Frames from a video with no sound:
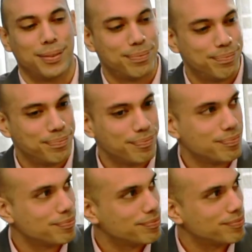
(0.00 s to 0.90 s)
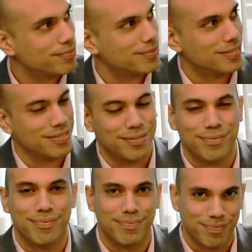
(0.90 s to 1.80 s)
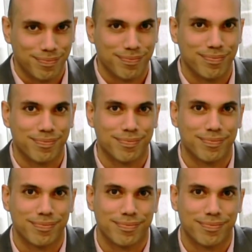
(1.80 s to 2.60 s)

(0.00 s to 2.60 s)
(silent)